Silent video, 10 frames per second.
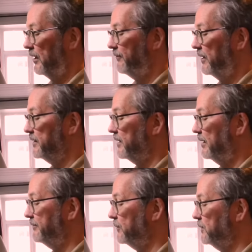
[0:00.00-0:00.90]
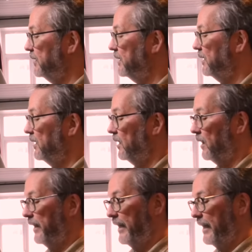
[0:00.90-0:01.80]
I find delightful.
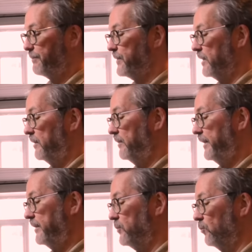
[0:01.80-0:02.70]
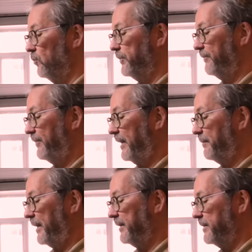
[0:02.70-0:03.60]
I absolutely adore the filling
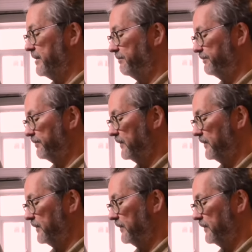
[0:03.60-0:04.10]
mechanism,